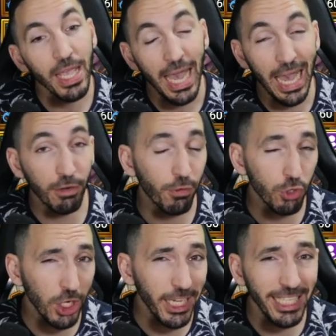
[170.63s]

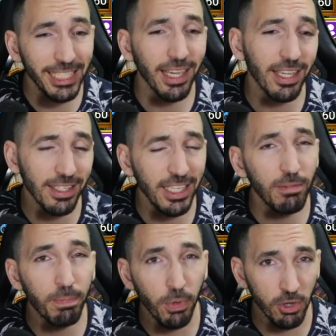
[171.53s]
Unfortunately, he does
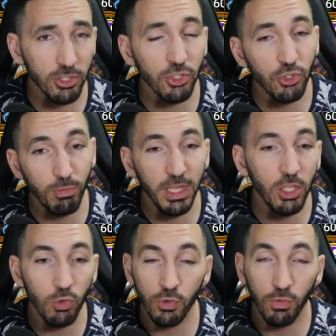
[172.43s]
need books to be
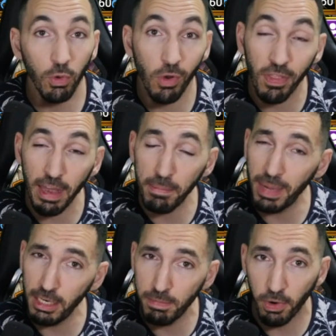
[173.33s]
useful. Not that
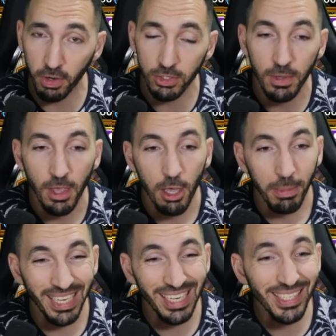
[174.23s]
many books,
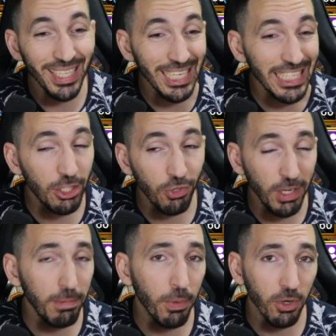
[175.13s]
but he needs at least
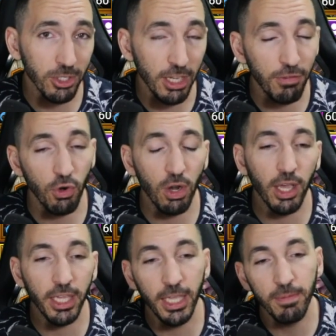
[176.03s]
3 books if you're
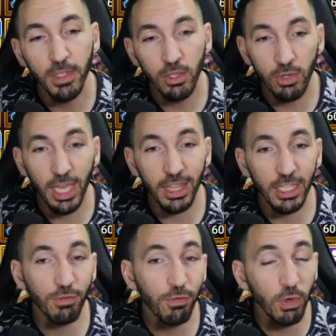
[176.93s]
lucky to get
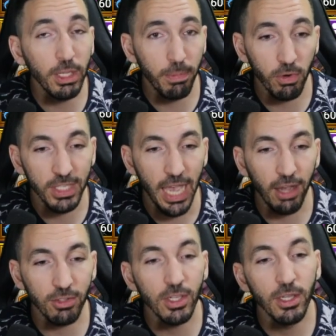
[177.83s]
this fully booked
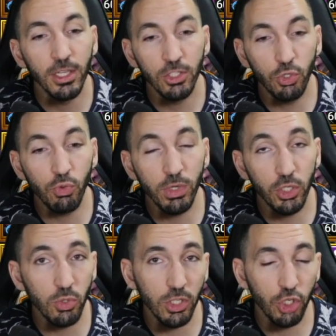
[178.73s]
out, to
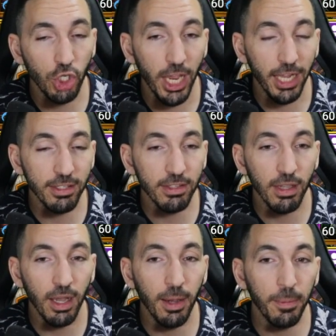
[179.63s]
reduce the chance
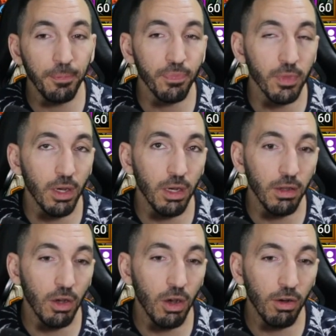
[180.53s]

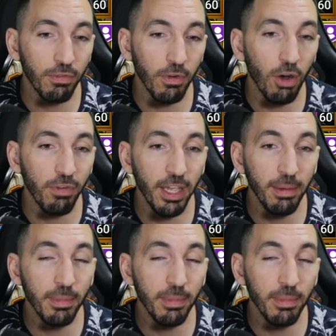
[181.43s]
of him